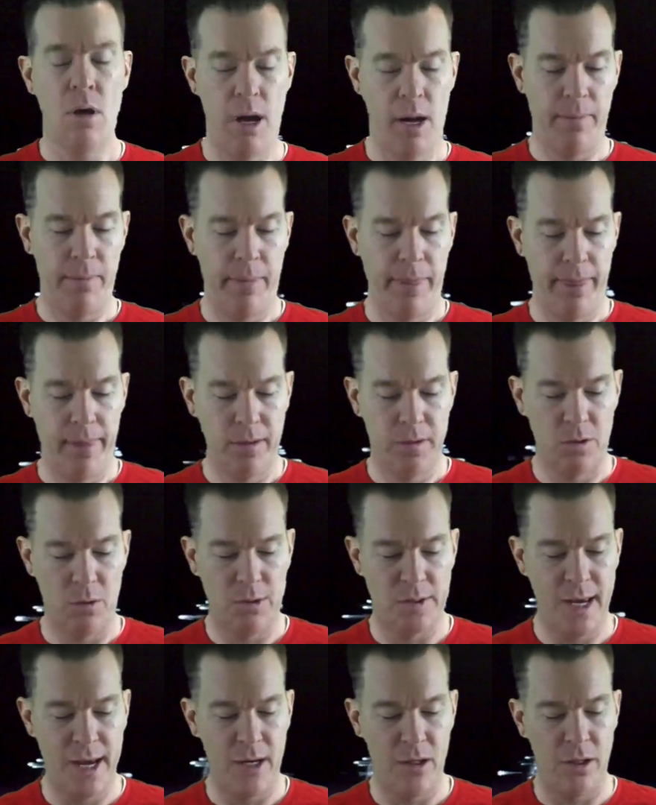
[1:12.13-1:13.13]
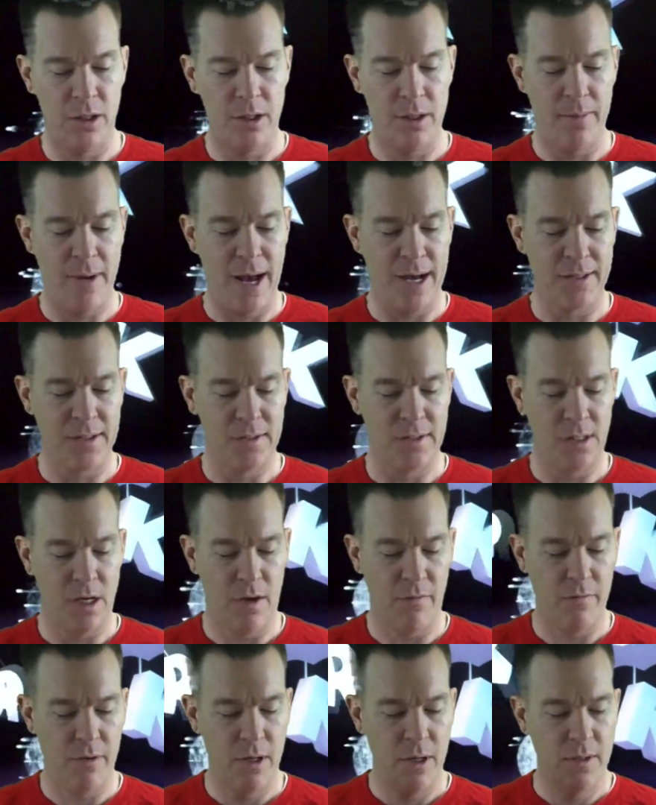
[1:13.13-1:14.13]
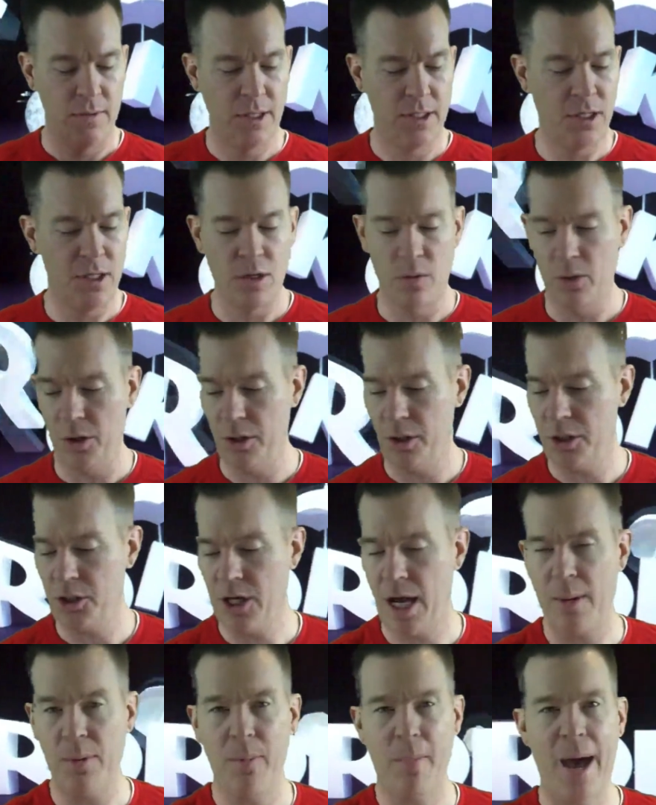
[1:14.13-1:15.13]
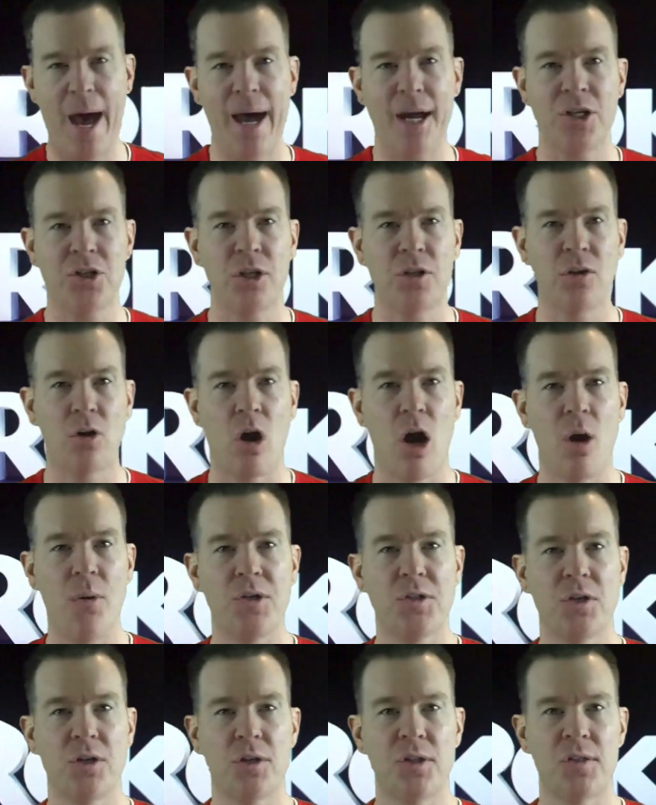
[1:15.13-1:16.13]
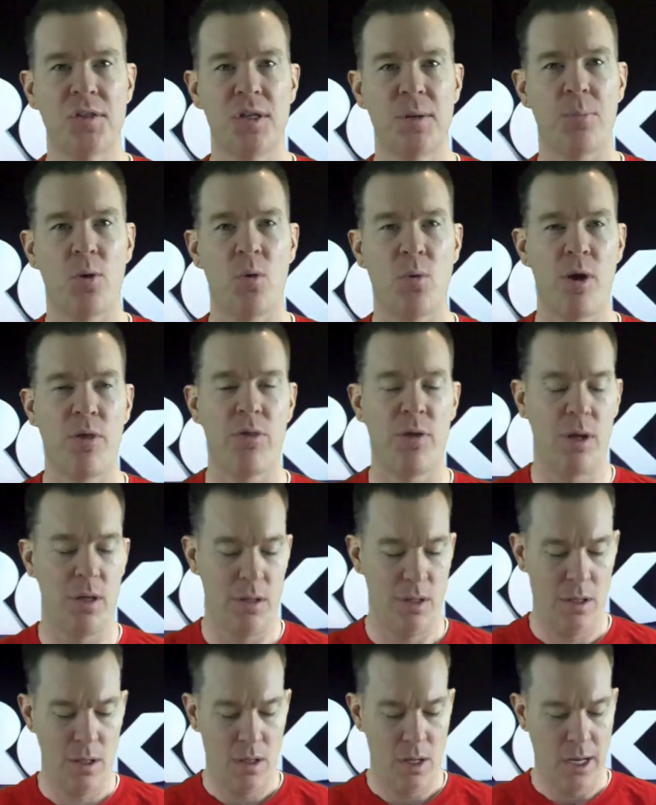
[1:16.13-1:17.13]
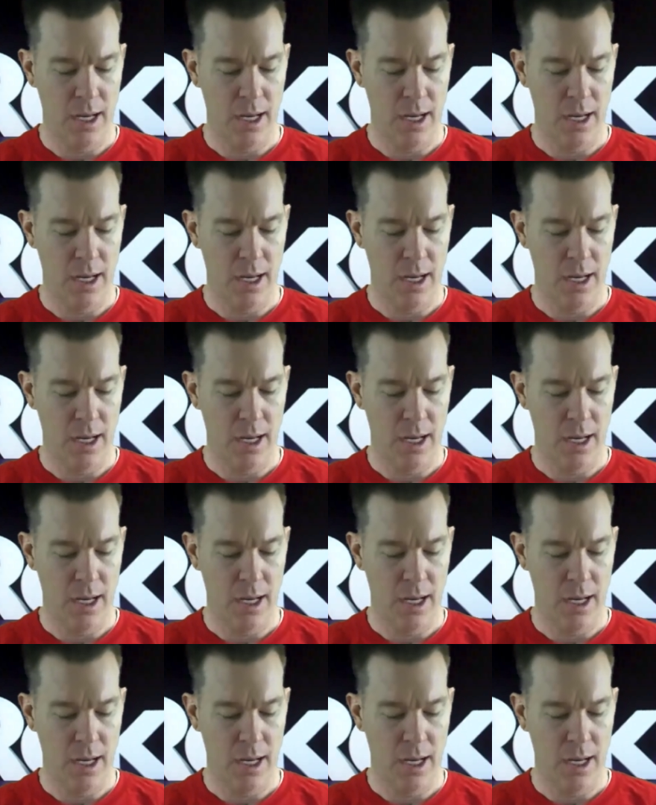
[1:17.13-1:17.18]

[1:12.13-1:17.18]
All right, so we're taking a look at the box itself. They did a really good job with packaging. They're always good and simple with it.